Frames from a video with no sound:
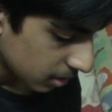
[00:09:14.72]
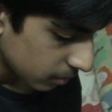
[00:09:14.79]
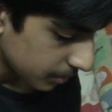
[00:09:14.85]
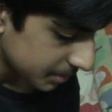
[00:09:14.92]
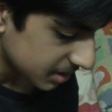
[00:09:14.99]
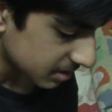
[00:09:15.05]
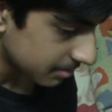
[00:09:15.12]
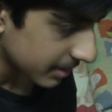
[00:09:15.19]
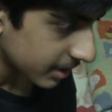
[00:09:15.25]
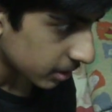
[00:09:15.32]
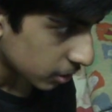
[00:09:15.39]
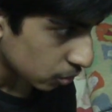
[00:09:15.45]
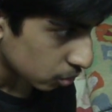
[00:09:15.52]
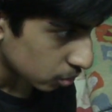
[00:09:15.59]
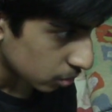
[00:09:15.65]
we just
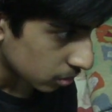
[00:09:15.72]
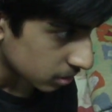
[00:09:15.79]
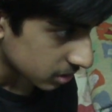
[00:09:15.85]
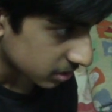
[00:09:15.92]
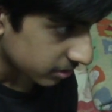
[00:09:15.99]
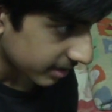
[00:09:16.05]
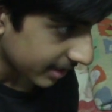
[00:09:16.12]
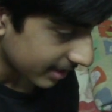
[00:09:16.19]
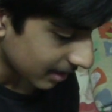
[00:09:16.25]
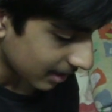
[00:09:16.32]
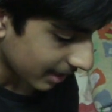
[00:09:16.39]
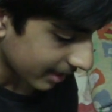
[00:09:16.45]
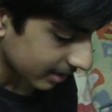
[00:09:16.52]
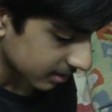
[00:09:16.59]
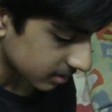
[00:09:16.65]
make two straight
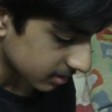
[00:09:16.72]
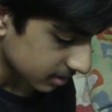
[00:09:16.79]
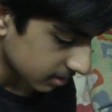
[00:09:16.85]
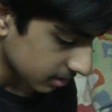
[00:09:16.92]
lines,